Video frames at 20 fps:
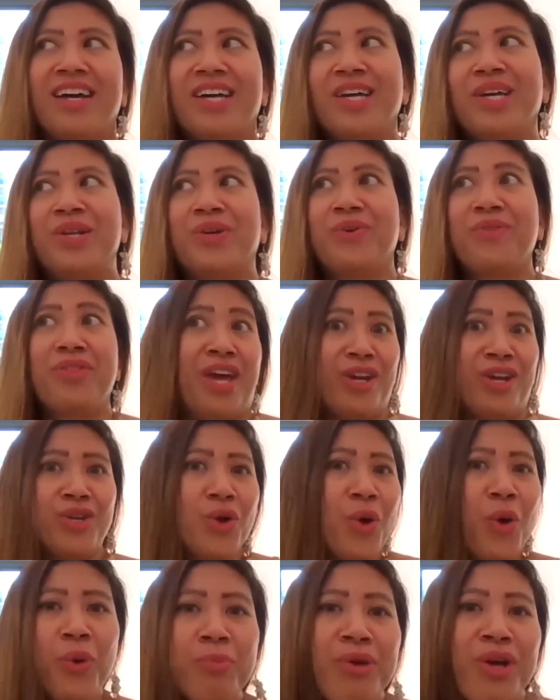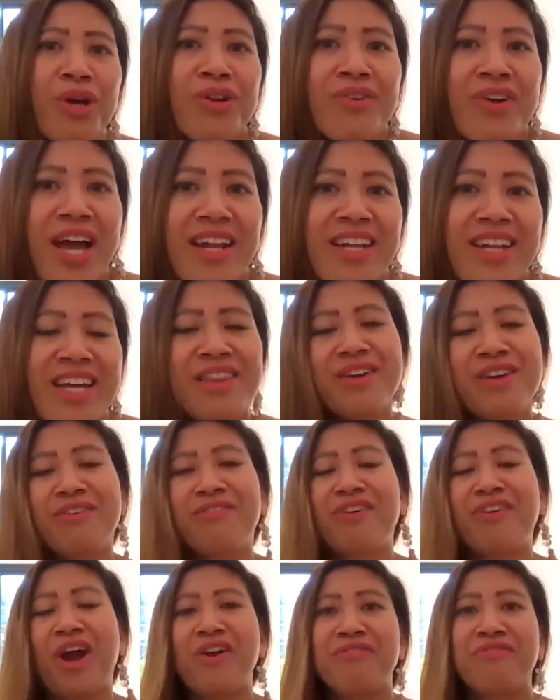you know they know me already,
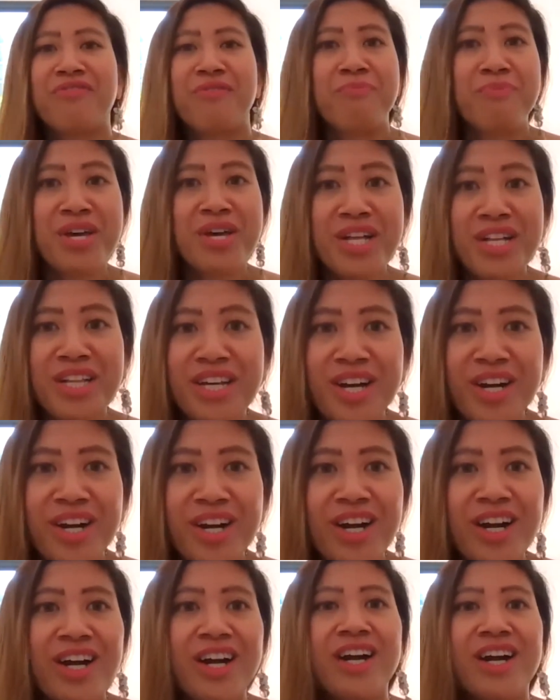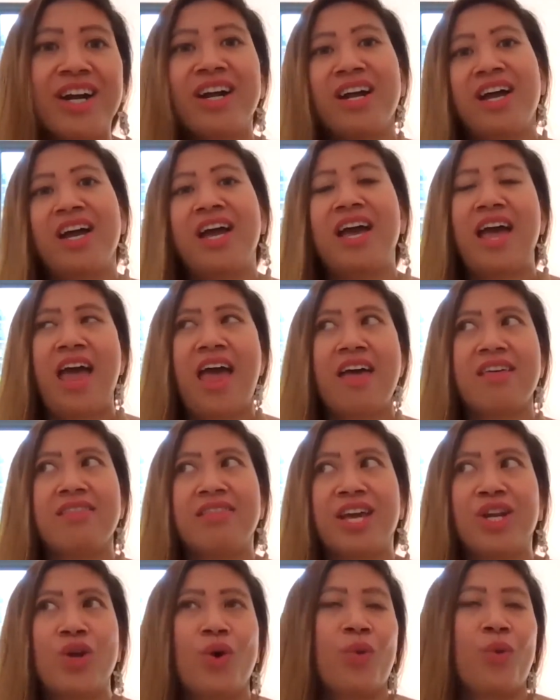they're very familiar,
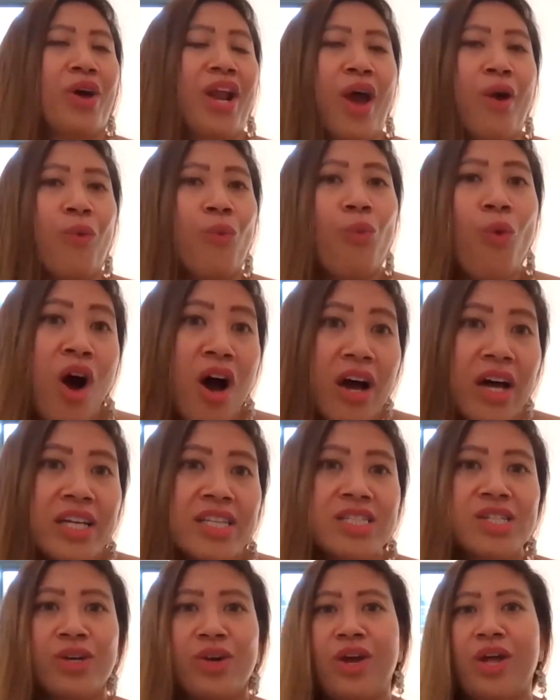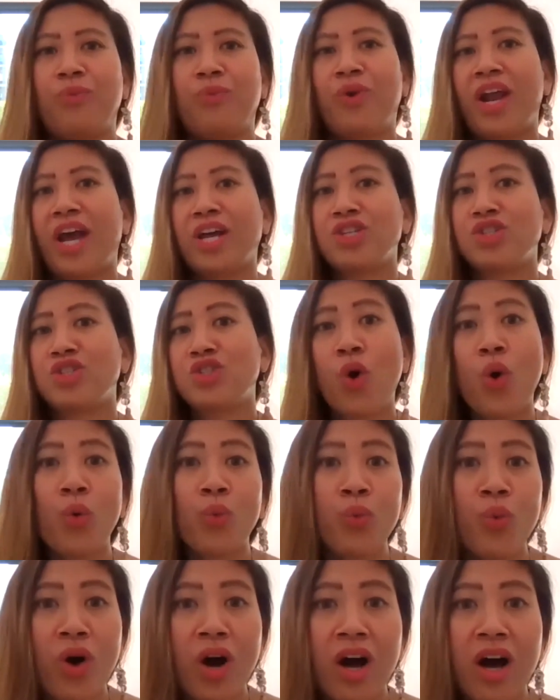and they know what I want and what I
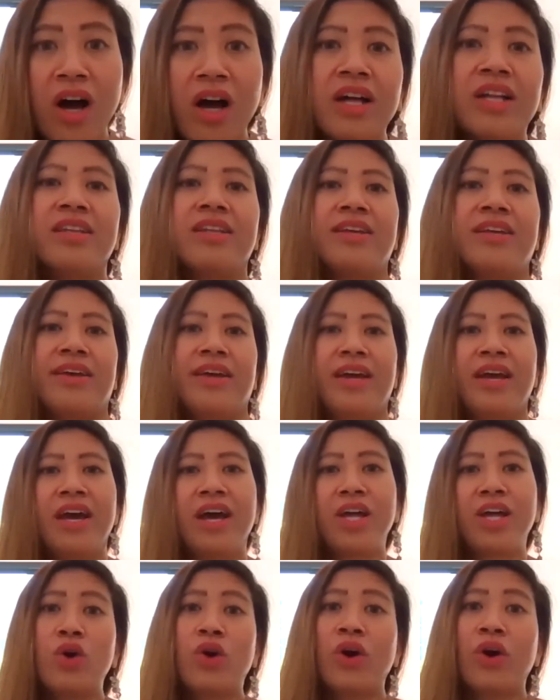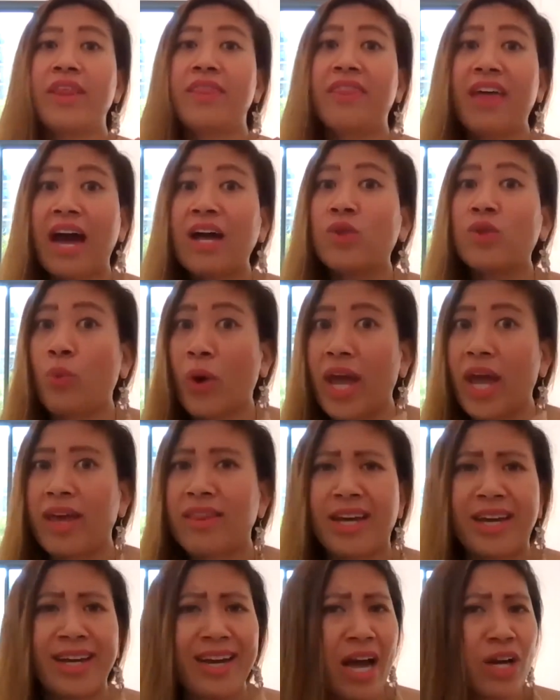don't want. And you know, in that way,
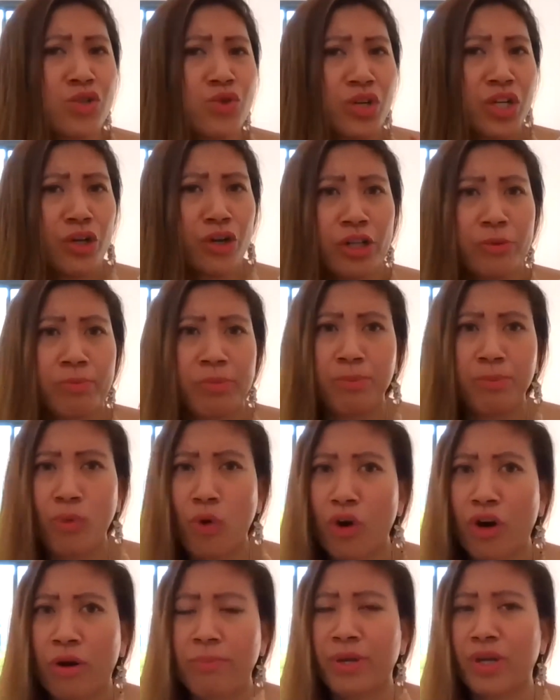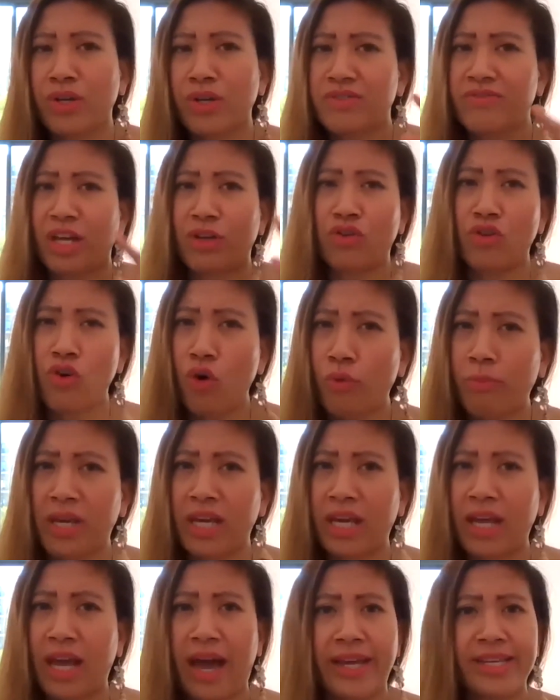they can actually hurt me more because they know
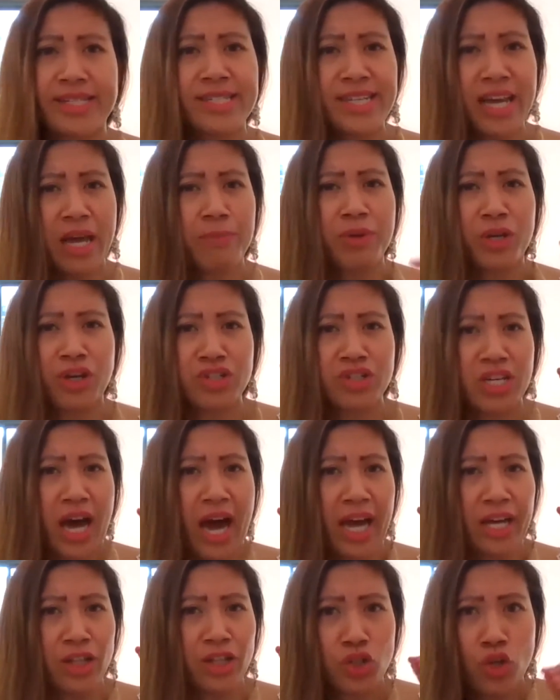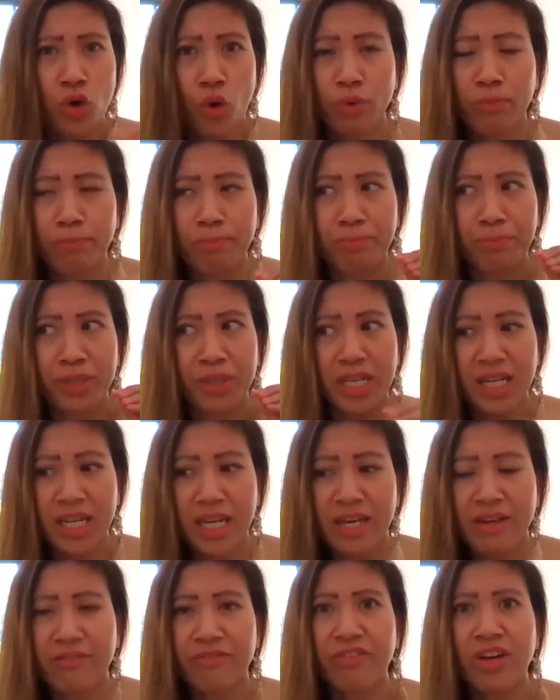me. I stay because I don't
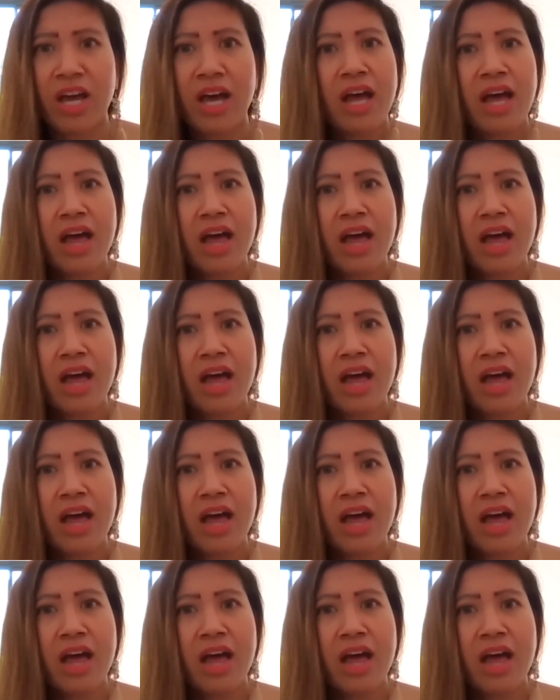believe